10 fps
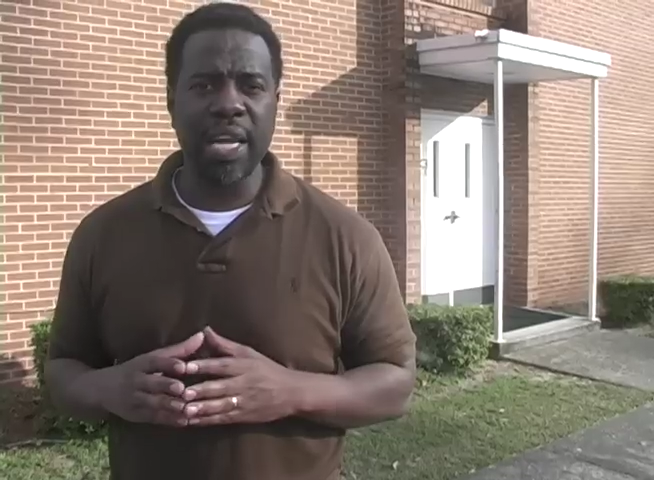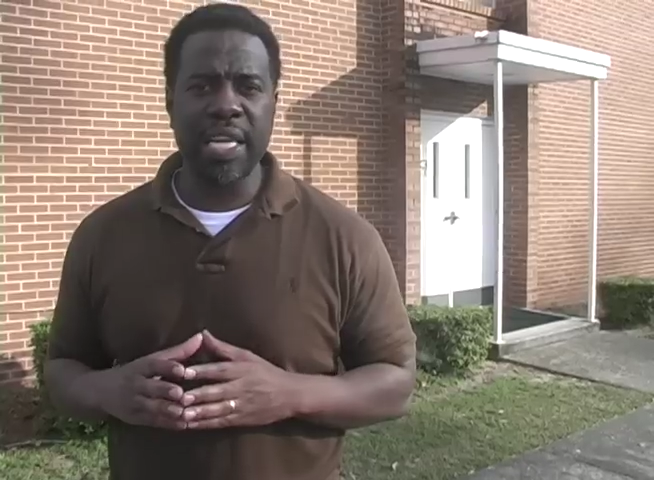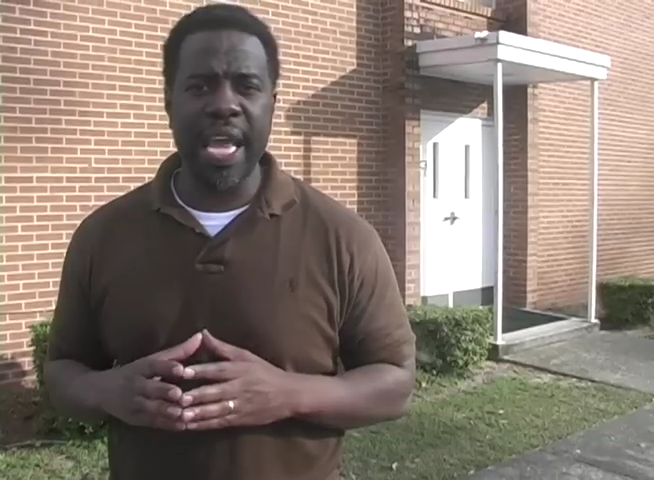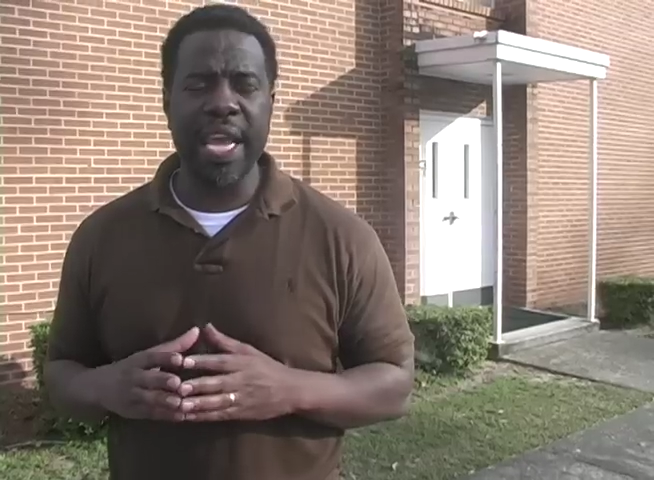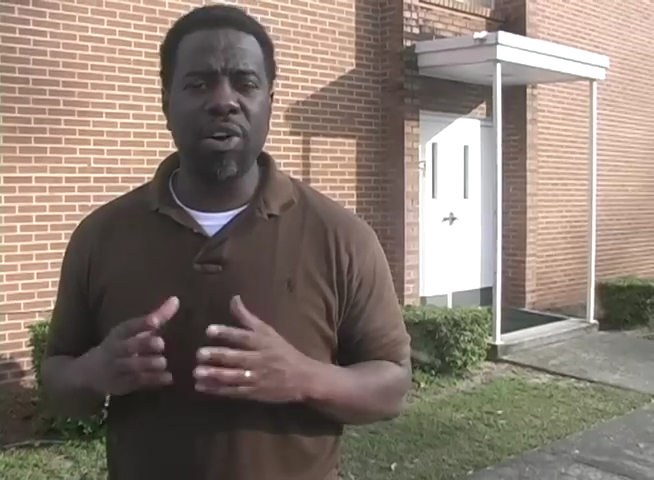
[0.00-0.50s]
to
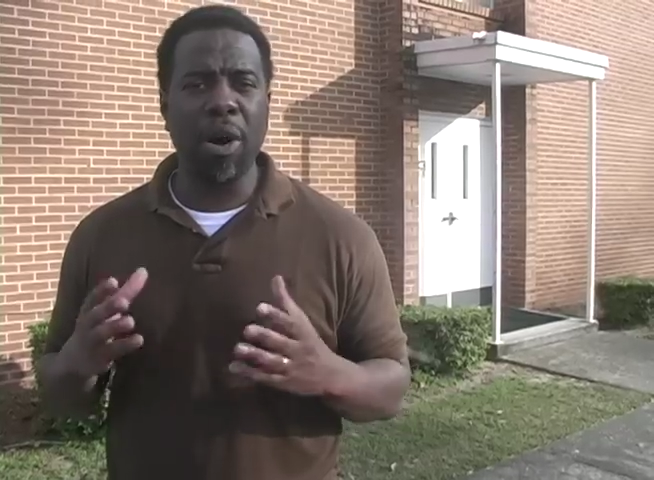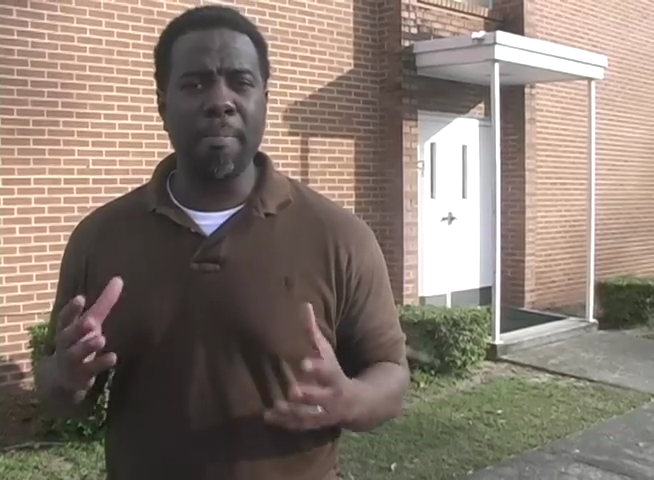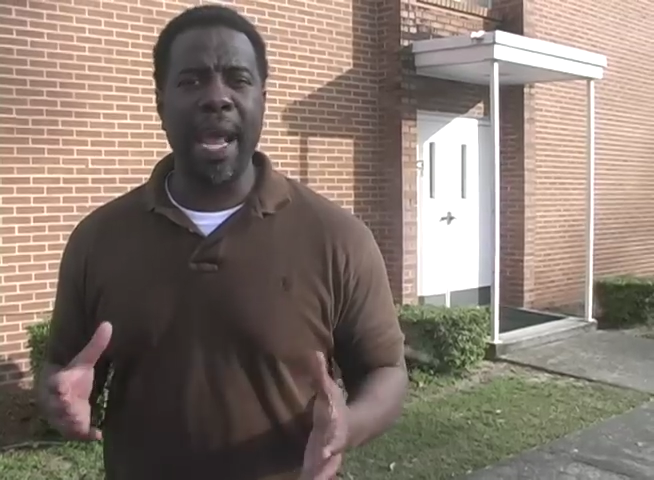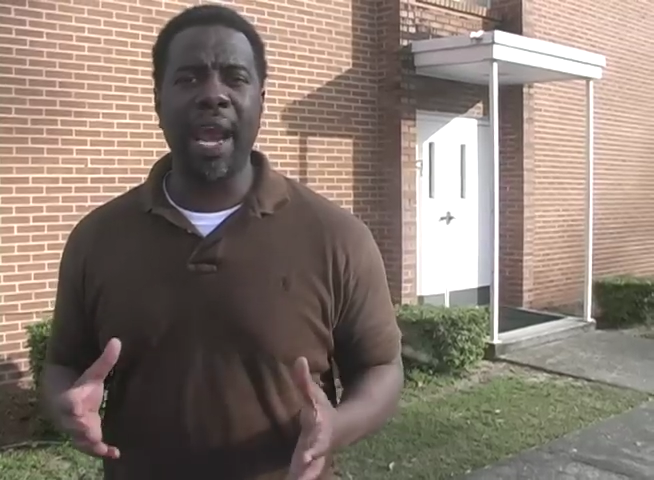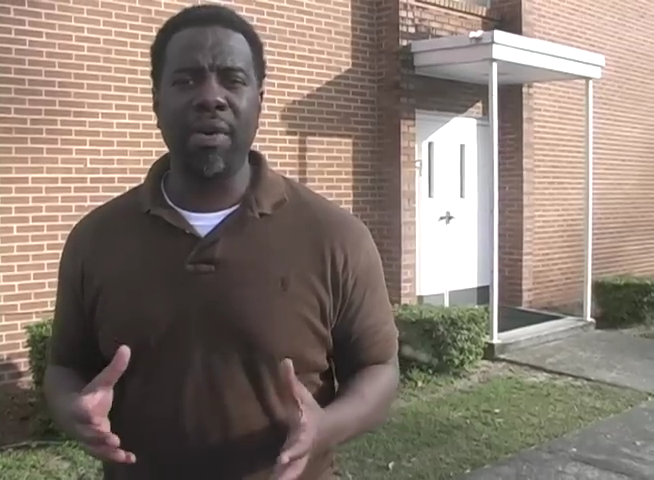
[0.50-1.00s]
date or
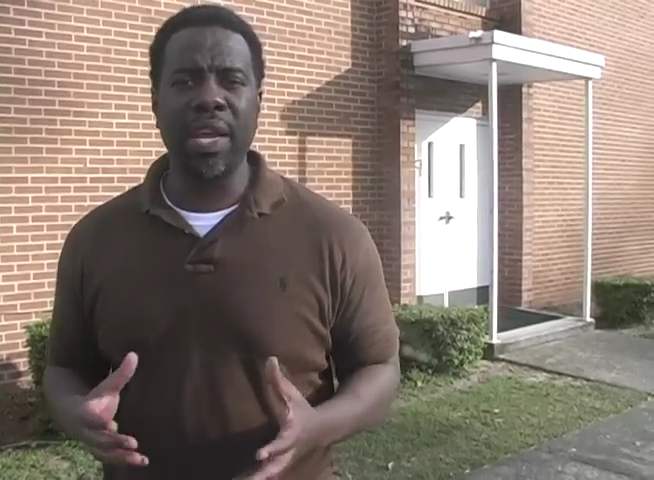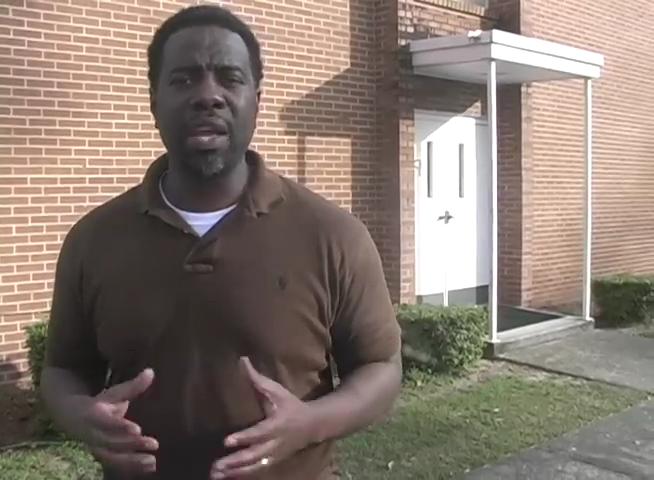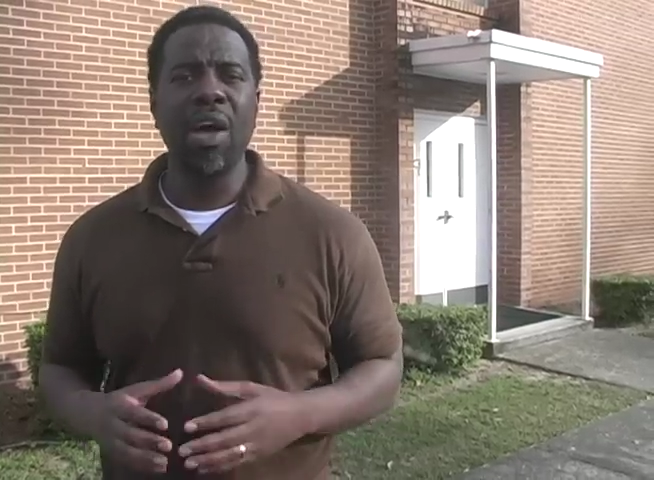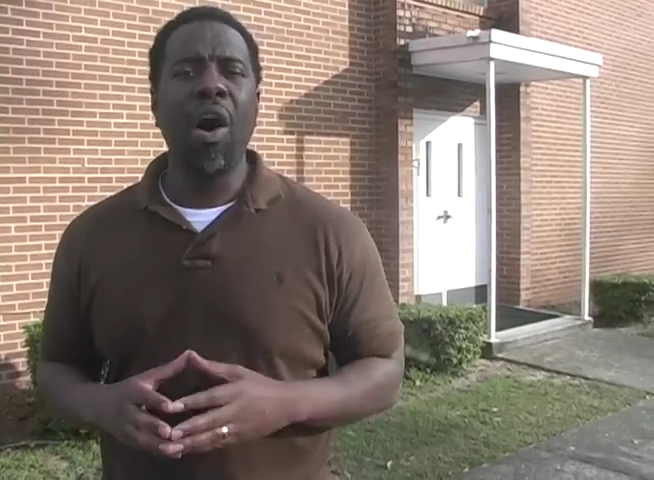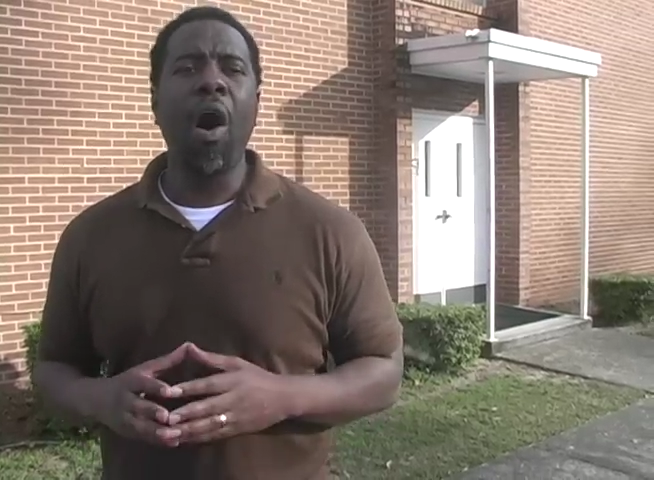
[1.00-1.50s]
marry,
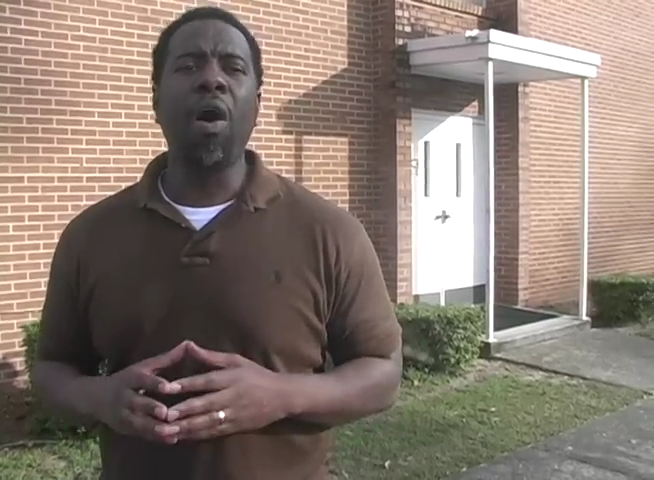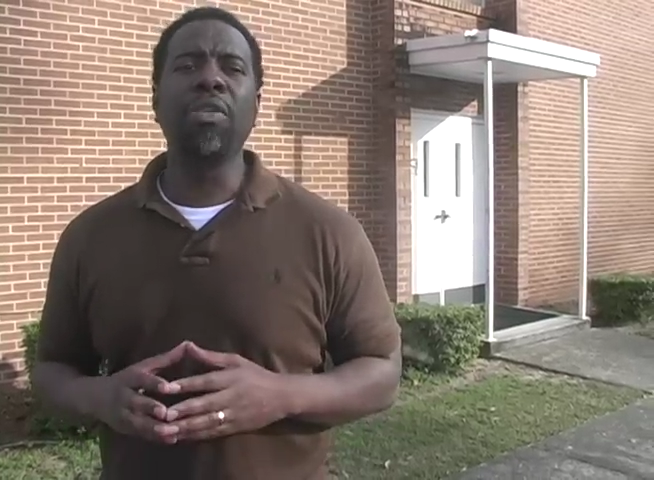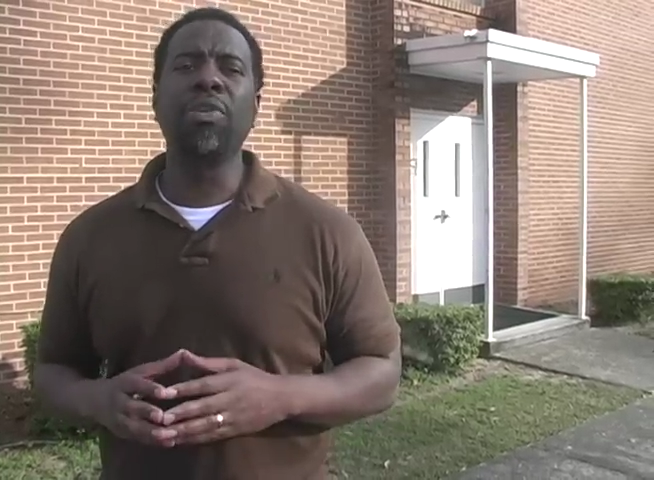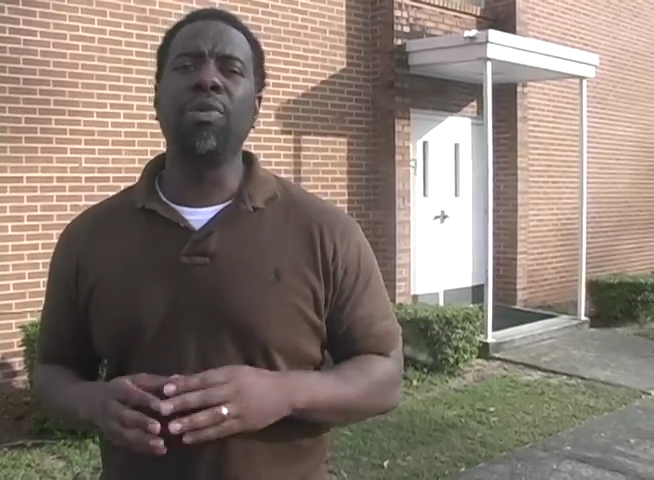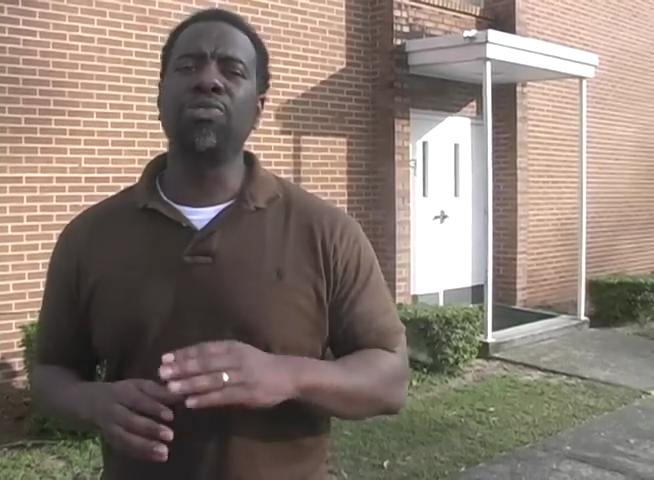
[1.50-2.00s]
all
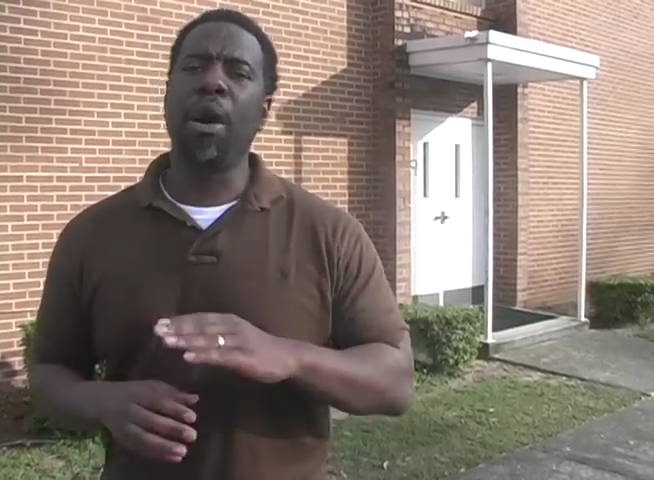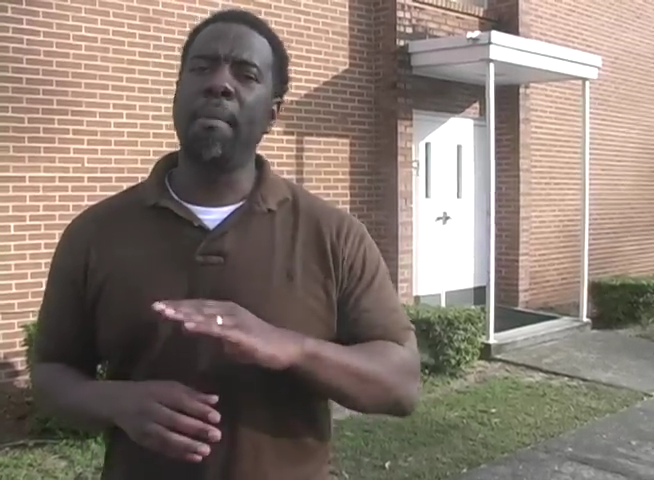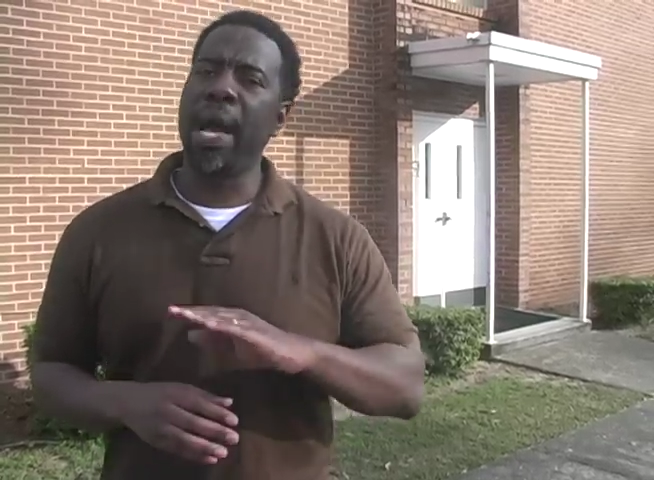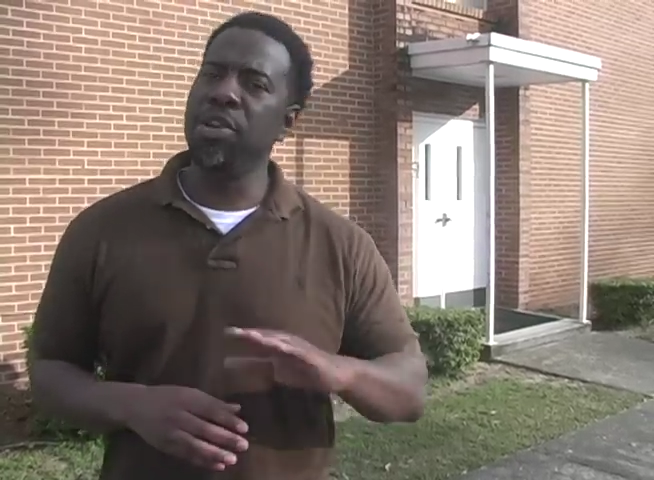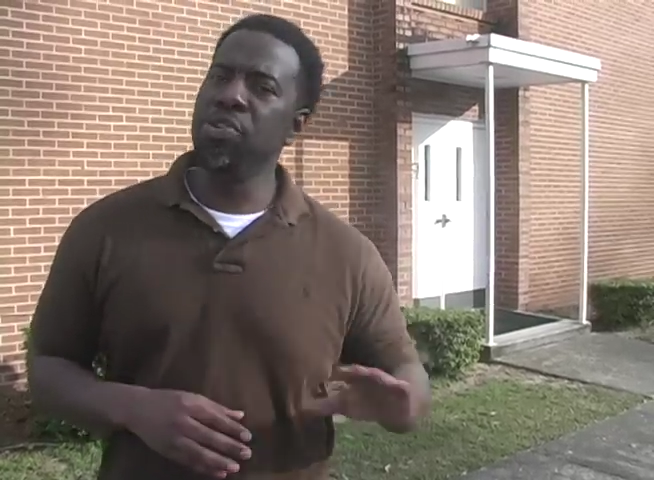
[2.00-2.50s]
of those are
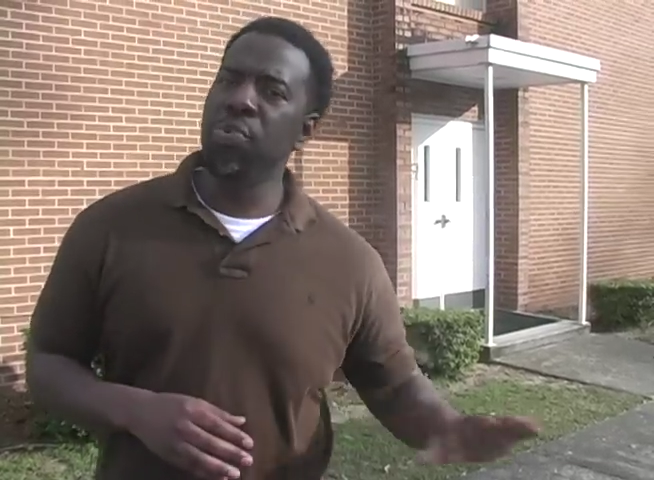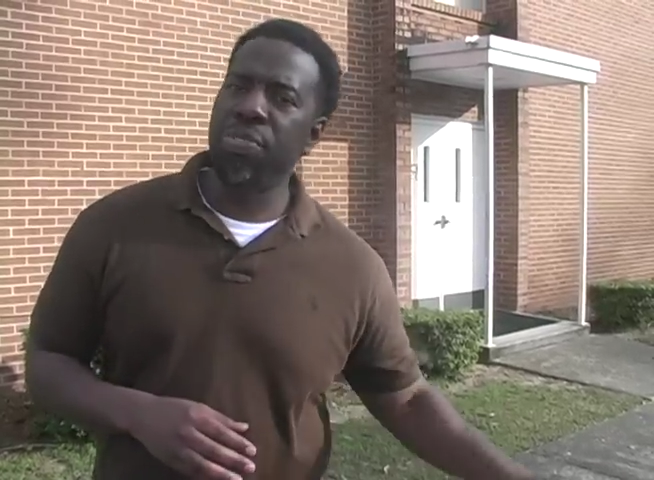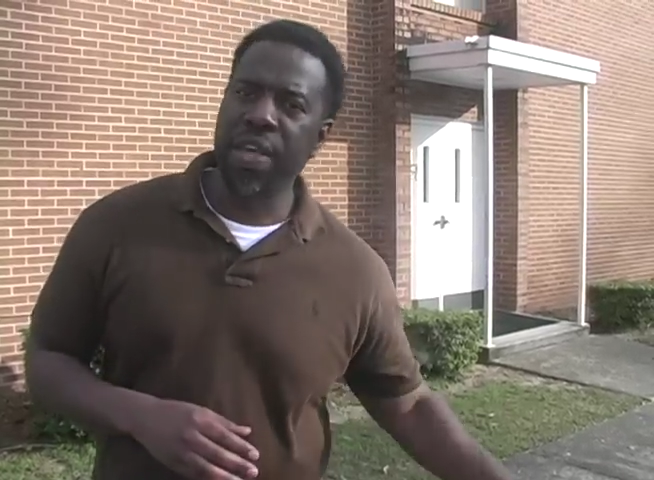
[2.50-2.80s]
minute